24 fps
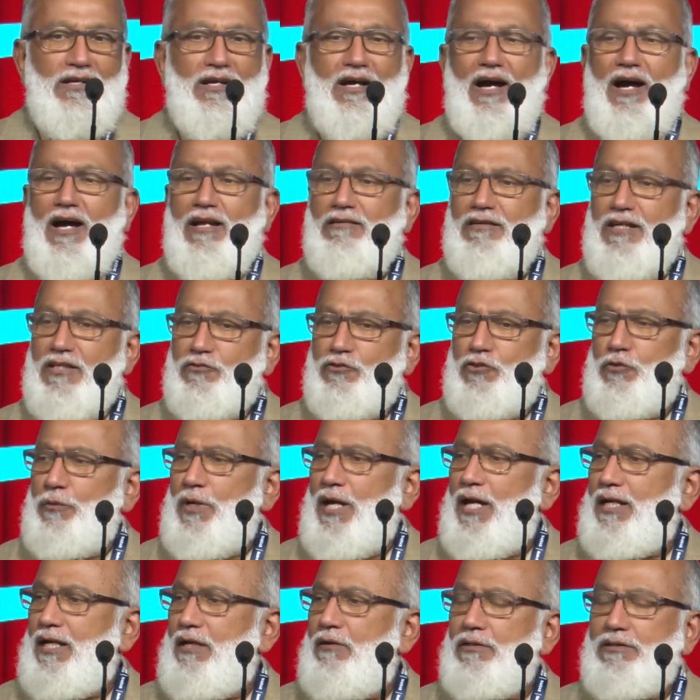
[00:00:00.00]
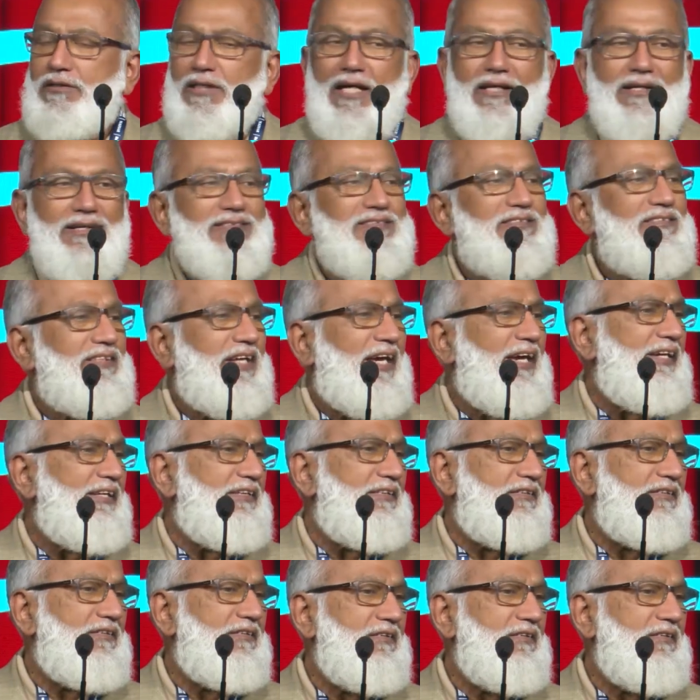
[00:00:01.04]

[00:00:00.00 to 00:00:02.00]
Allah subhanahu wa ta'ala said,